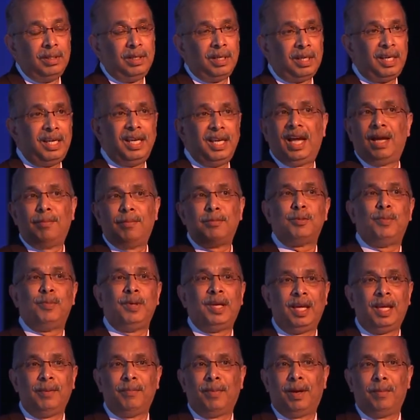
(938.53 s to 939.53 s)
Here I'm
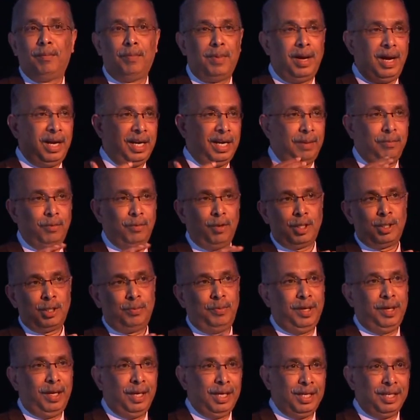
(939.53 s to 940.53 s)
speaking my mind, I'm not
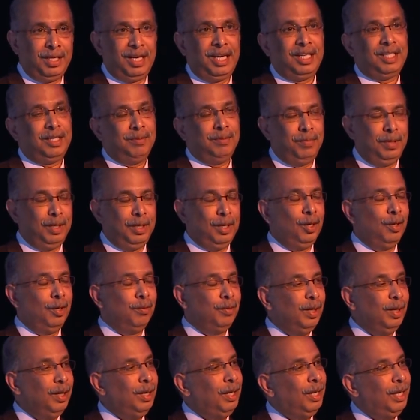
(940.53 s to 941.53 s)
speaking at S&P
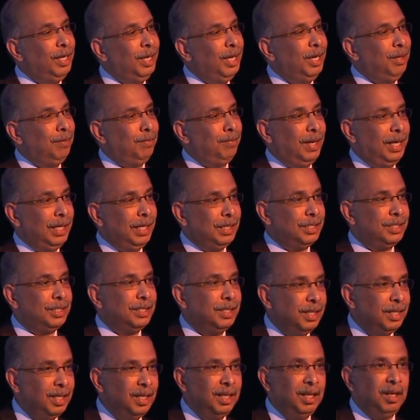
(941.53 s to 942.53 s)
Global, PLATTS,
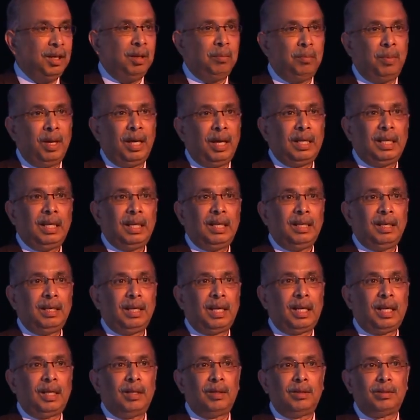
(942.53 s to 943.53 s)
but
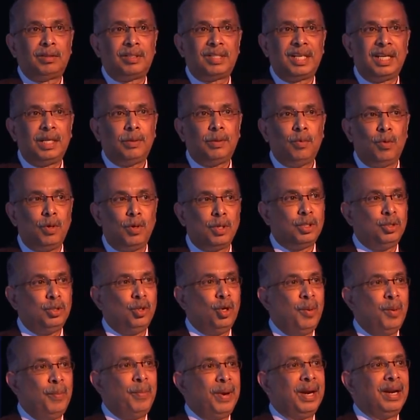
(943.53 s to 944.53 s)
trade wars
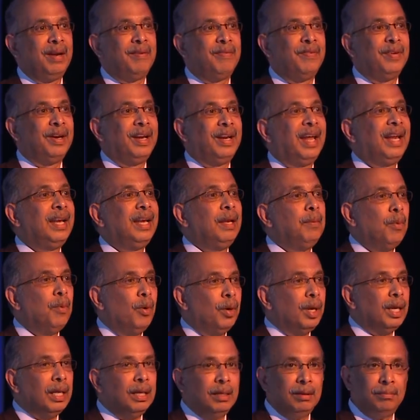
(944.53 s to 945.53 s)
don't benefit
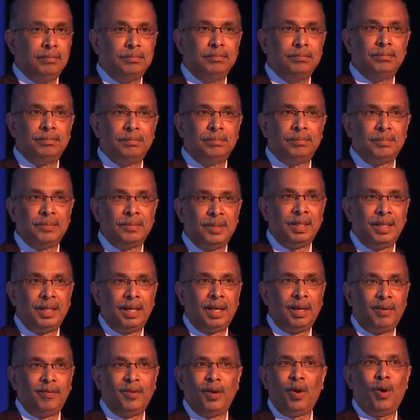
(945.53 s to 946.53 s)
anybody.
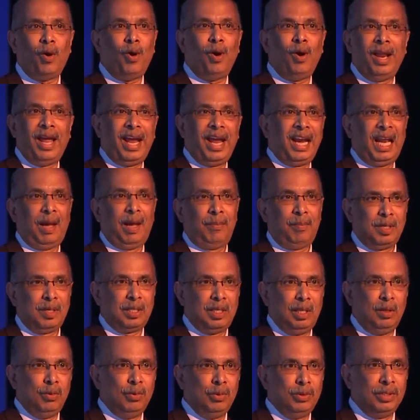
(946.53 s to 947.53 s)
We all end up as
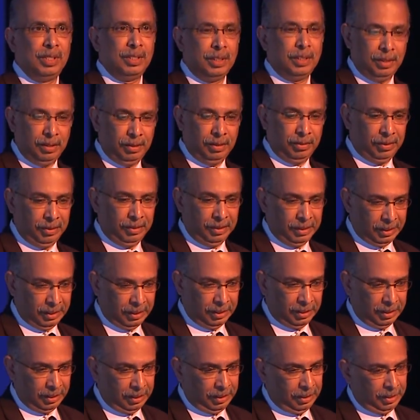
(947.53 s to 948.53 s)
losers.
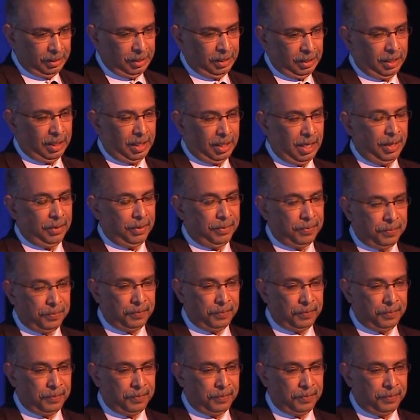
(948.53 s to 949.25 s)
Okay.